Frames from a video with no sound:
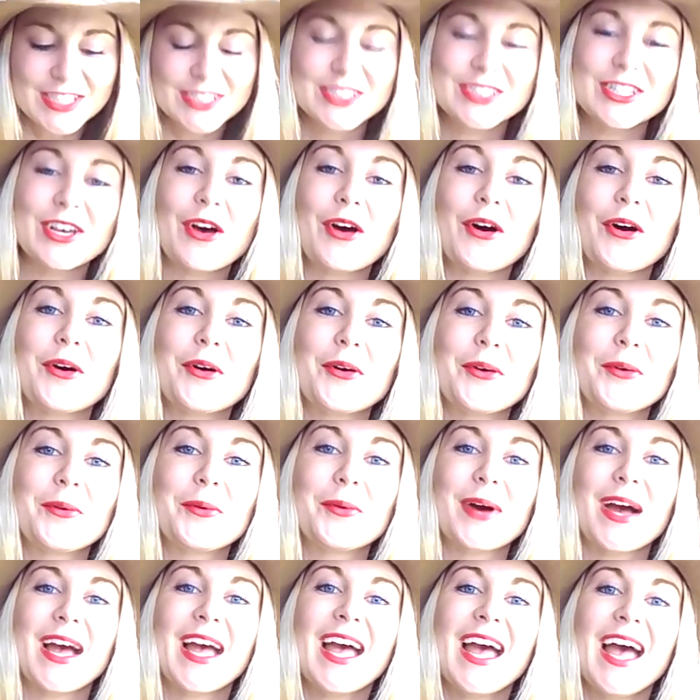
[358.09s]

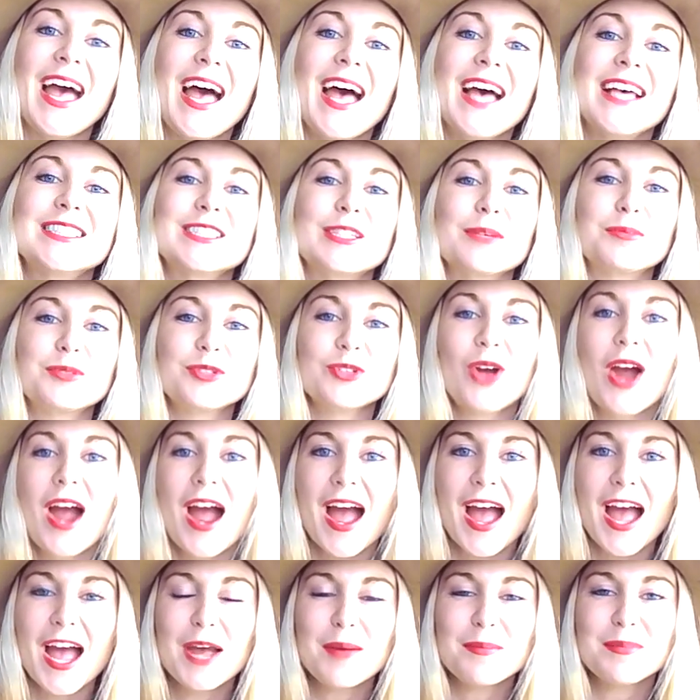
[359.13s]
So
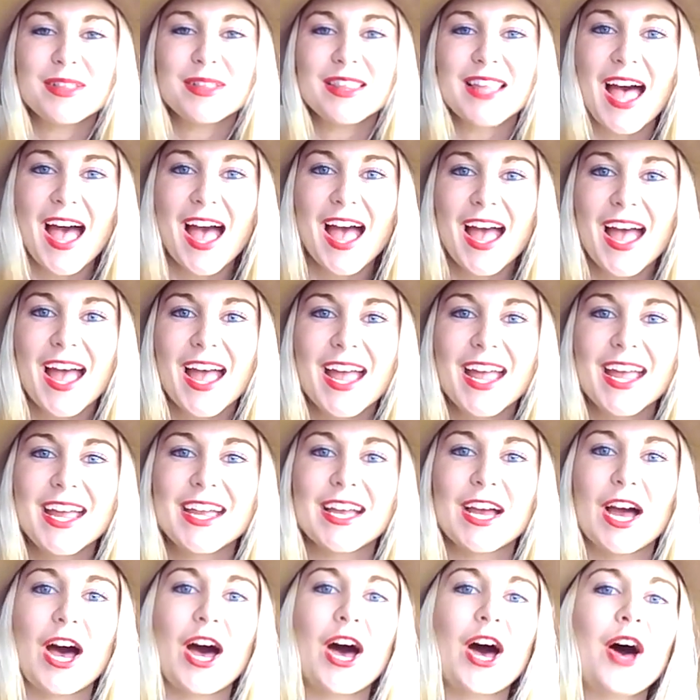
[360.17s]
subscribe, like,
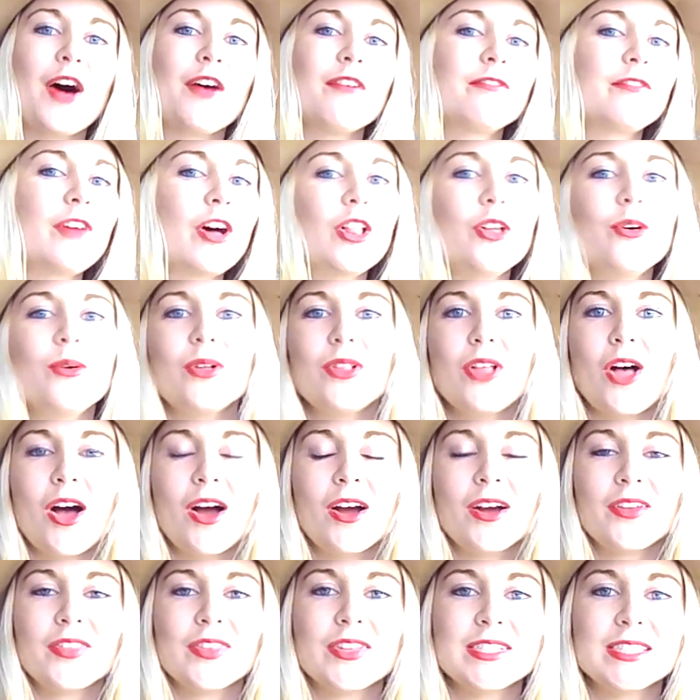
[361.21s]
follow
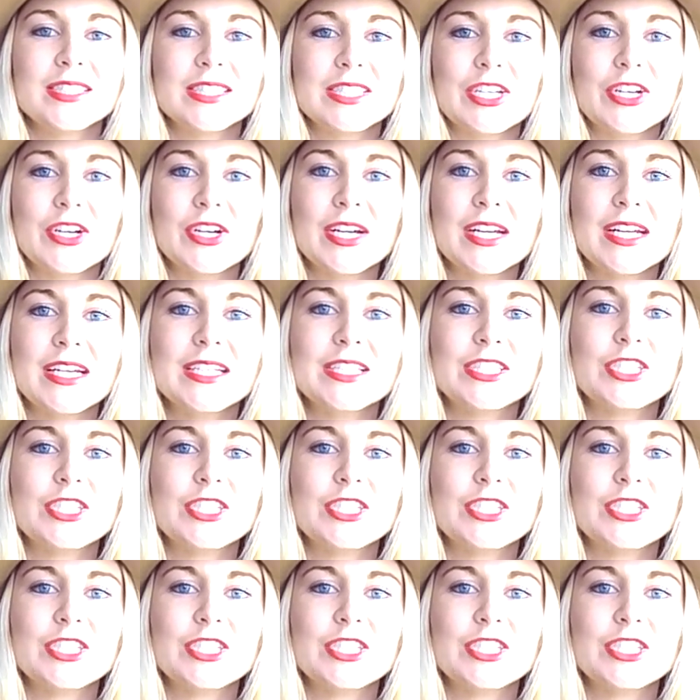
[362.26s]
along on this series.